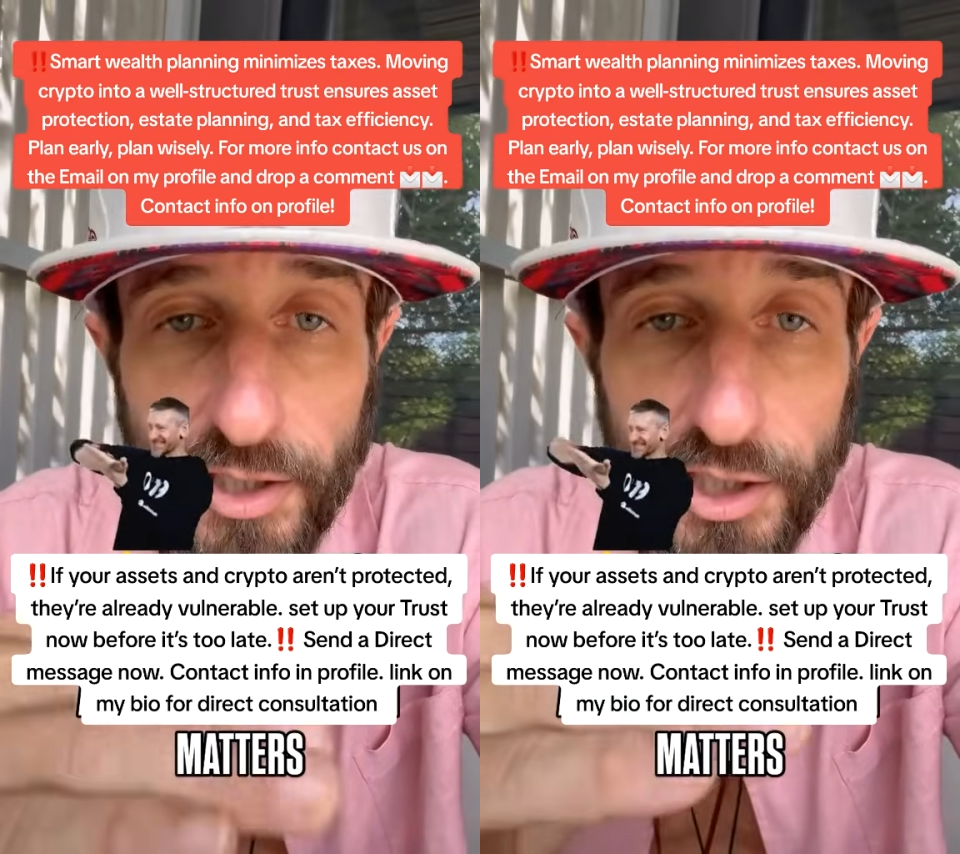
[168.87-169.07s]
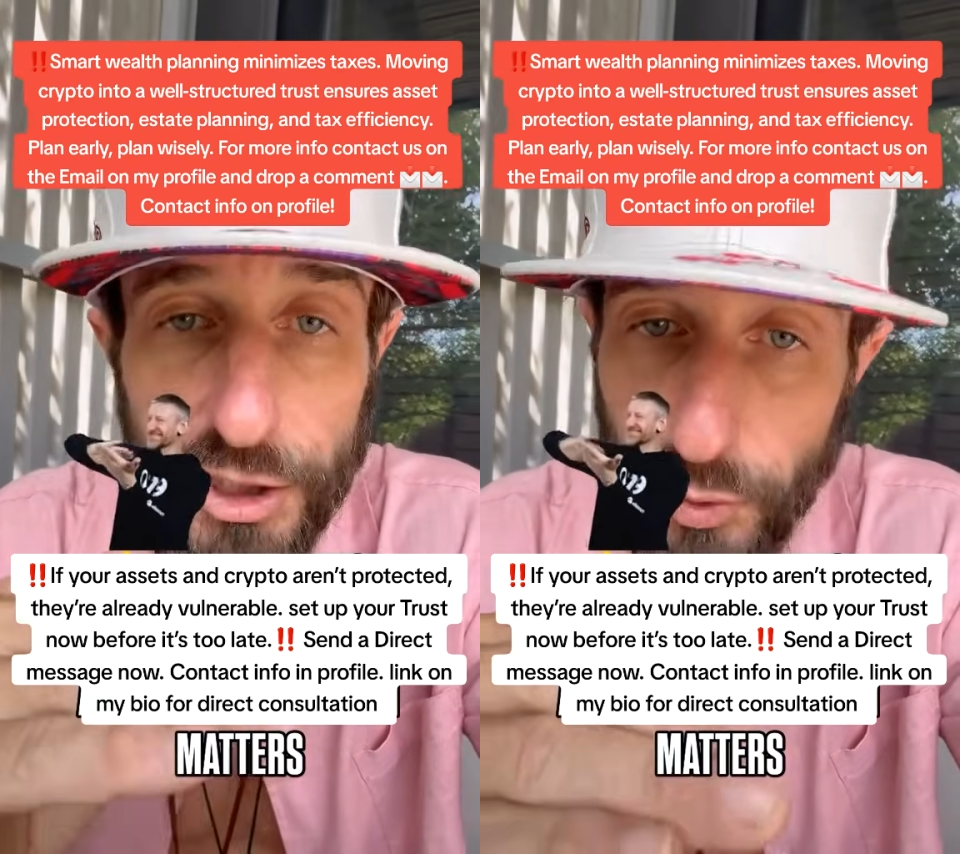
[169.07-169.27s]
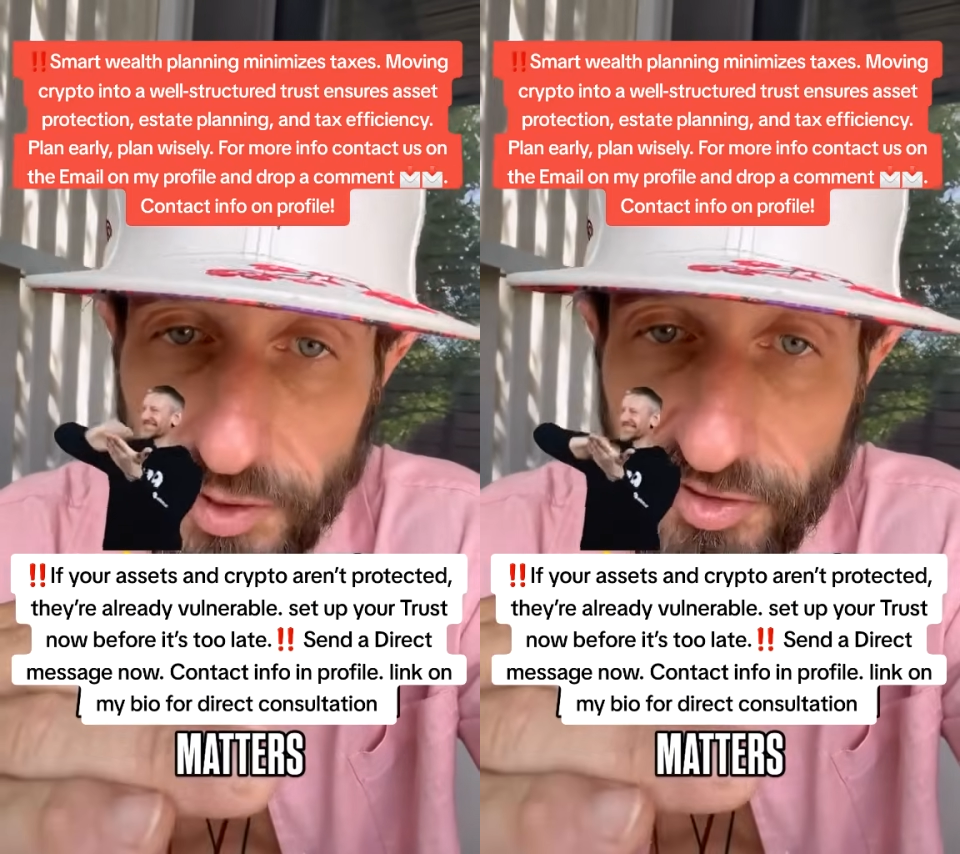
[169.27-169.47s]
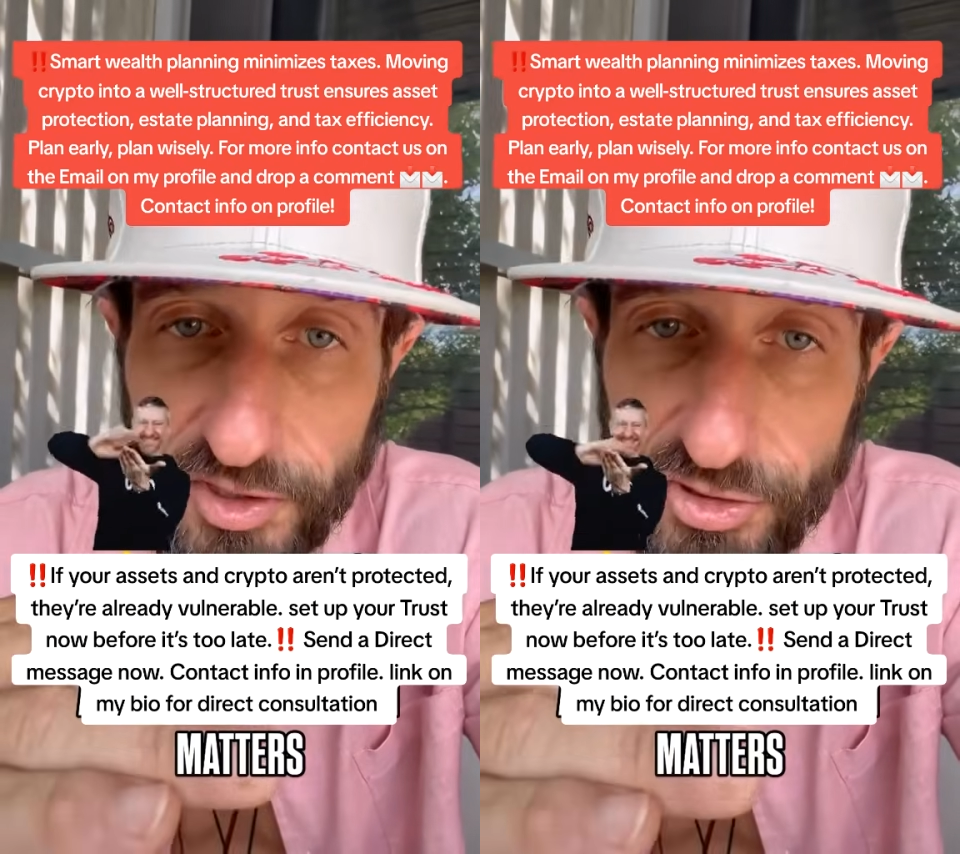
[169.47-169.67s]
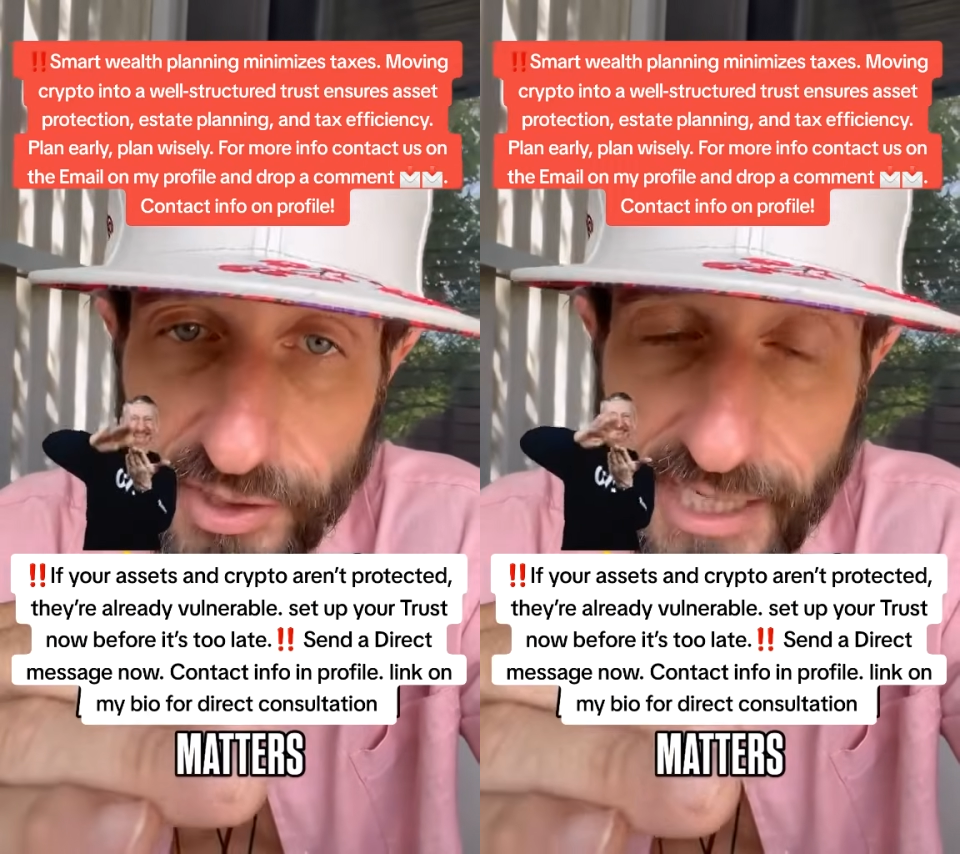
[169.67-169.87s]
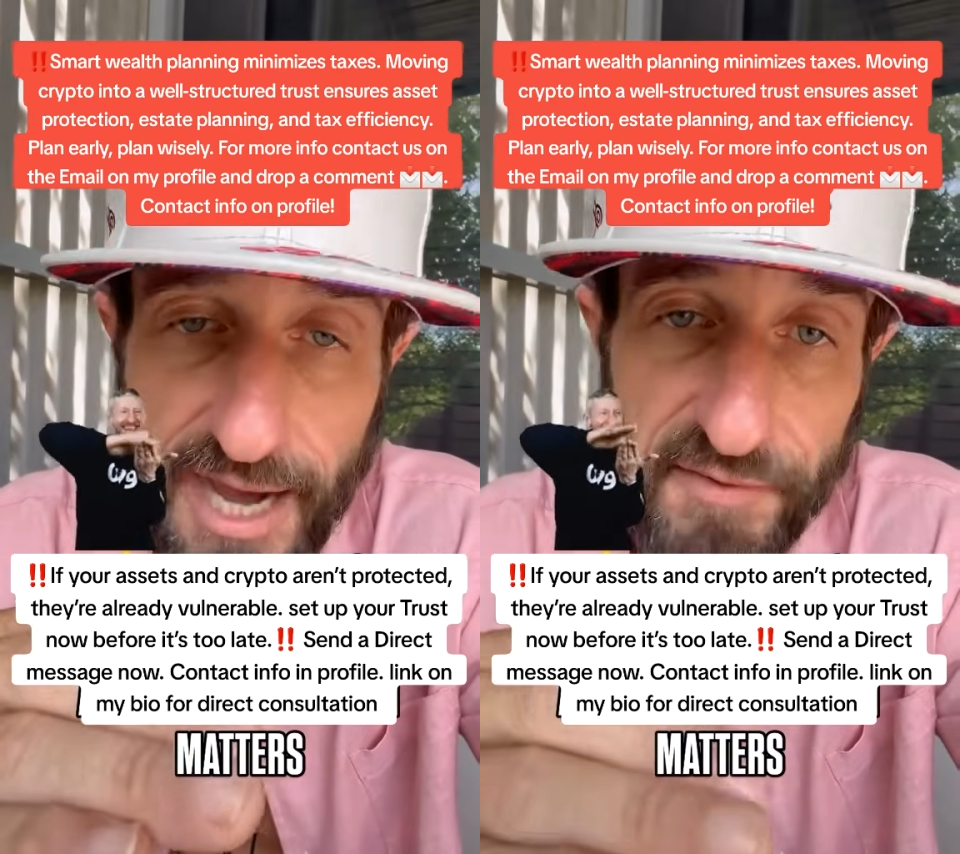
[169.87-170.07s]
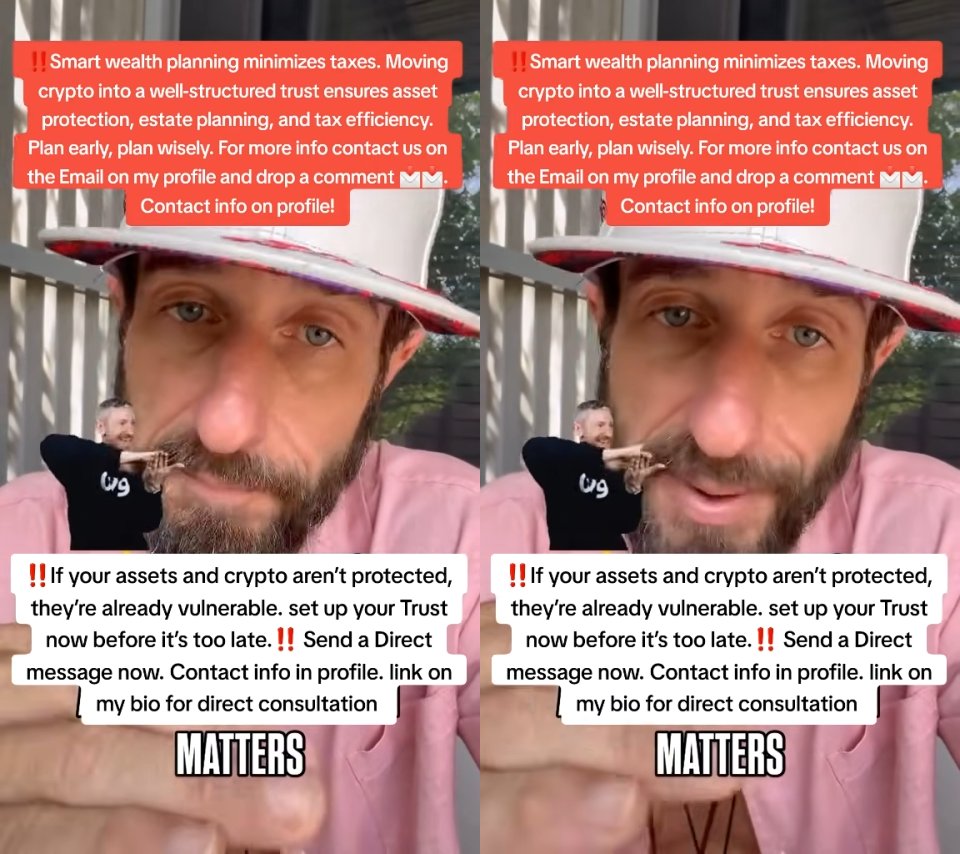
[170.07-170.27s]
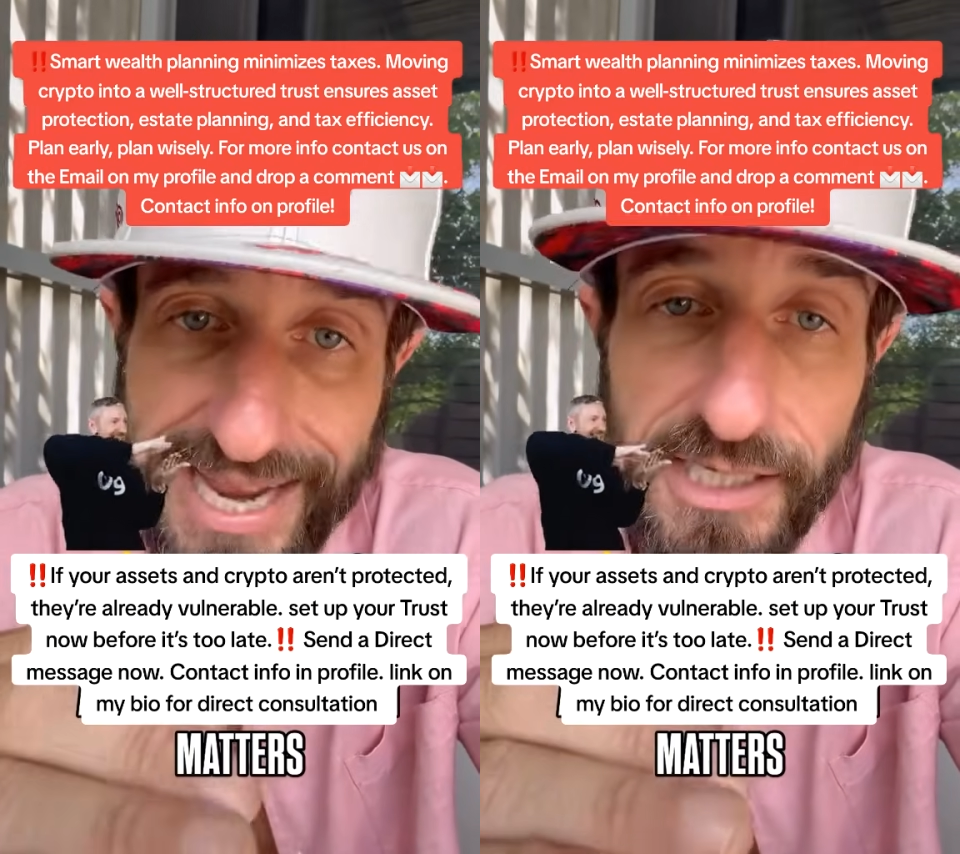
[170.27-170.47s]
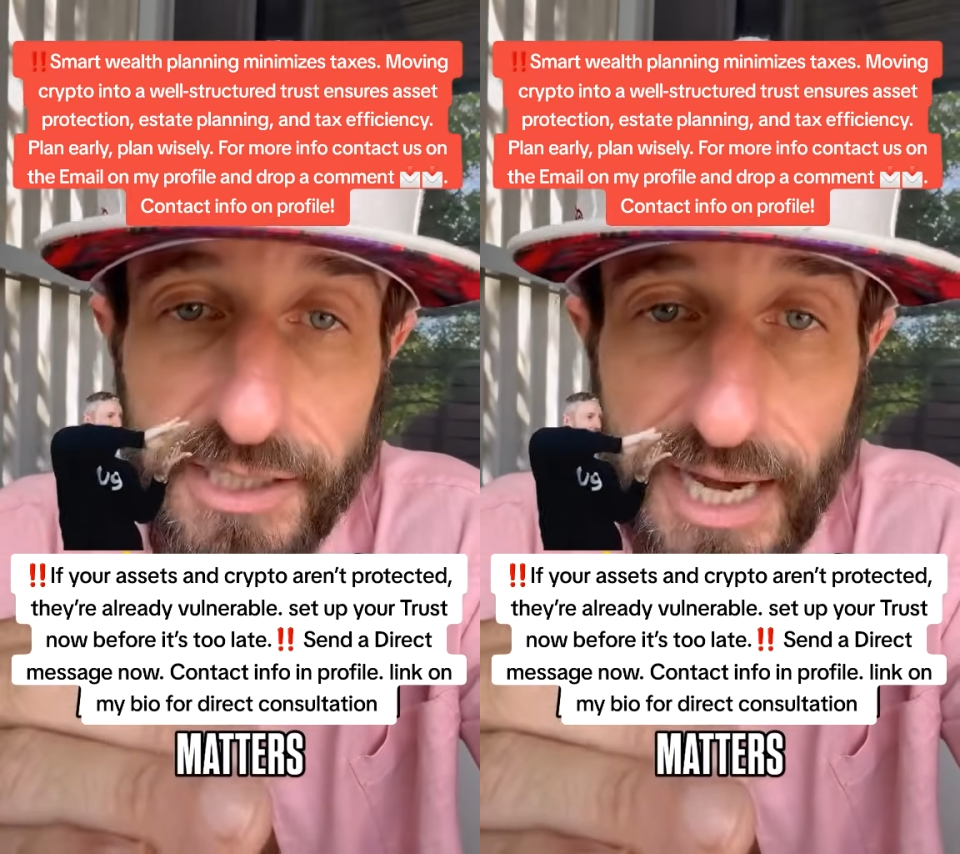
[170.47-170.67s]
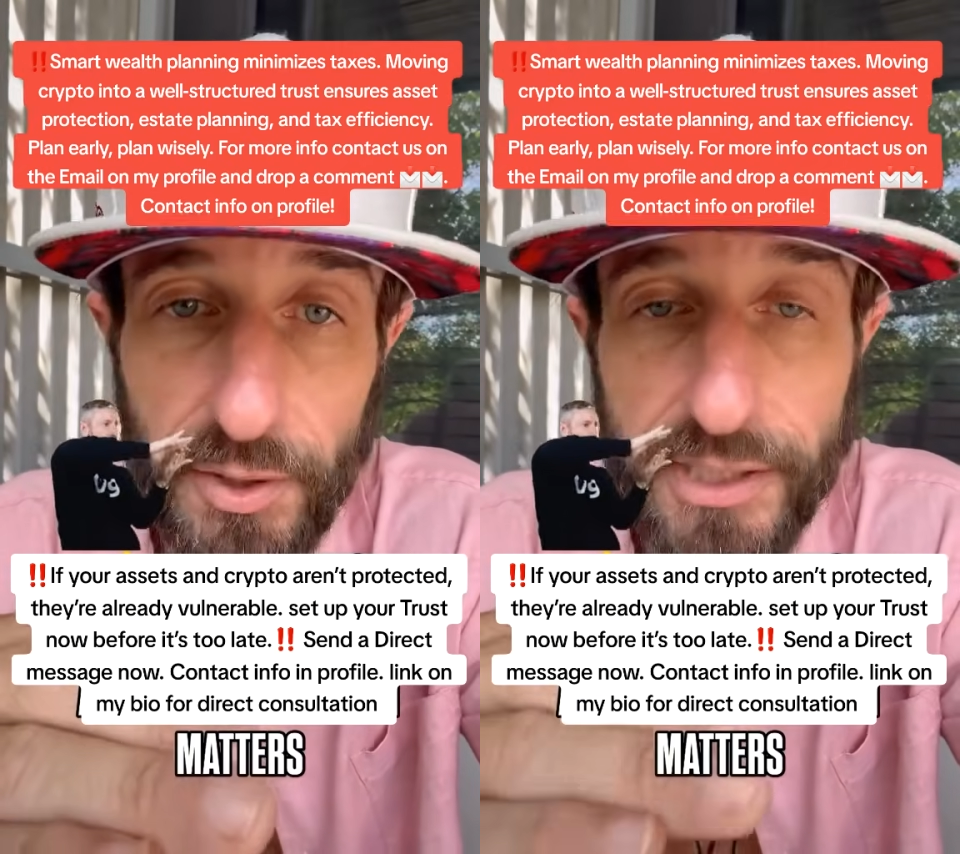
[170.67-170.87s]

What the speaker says: you essentially now have a bank account